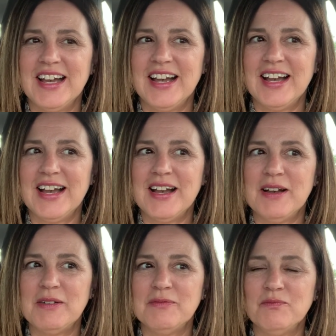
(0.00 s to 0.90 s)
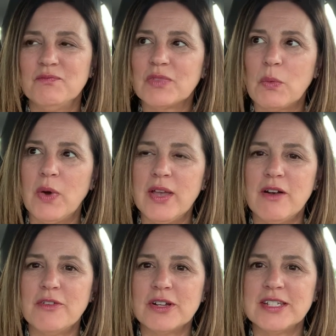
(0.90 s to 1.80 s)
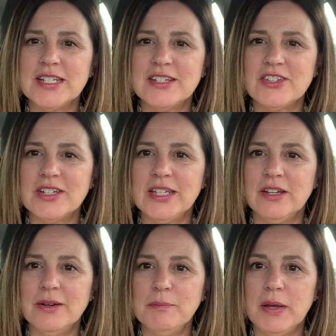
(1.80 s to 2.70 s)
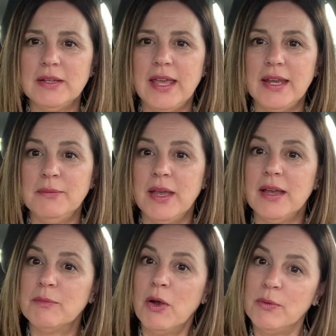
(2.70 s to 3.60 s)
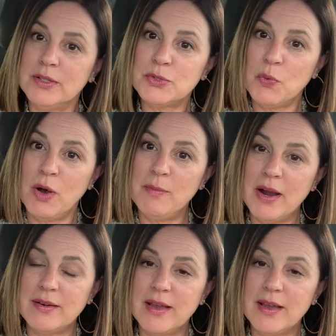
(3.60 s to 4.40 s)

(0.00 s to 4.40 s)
Um, way off on a tangent here, but anyway, I'm going into Walmart.